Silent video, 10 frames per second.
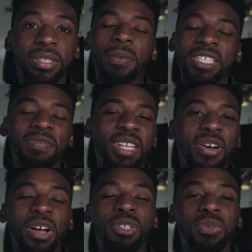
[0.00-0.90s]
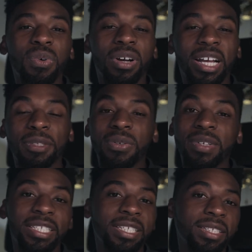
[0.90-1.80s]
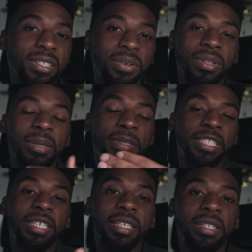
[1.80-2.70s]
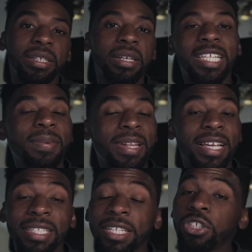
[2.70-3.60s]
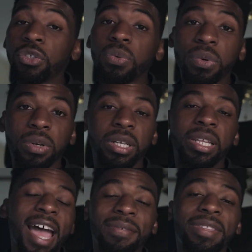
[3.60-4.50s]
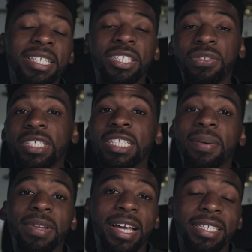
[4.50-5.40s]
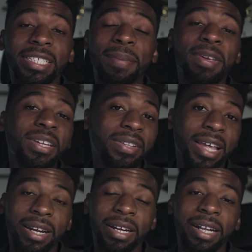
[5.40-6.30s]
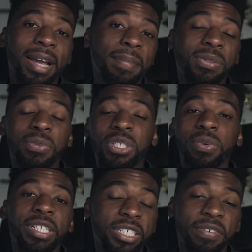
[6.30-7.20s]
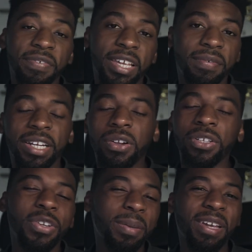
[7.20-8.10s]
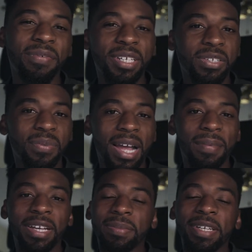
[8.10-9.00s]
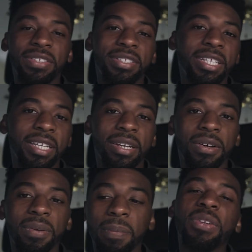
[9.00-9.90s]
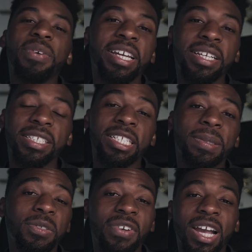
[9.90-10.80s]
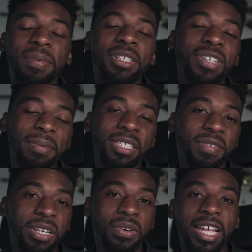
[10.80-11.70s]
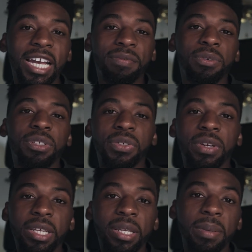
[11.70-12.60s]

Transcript: I hope this video helped you all come to a decision on the particular stabilizer that you want. Out of these three stabilizers, let me know down in the comments which one is your favorite, and also give me a reason why, because I'm interested to know. If you're new here, consider subscribing, drop this video a like if you enjoyed it.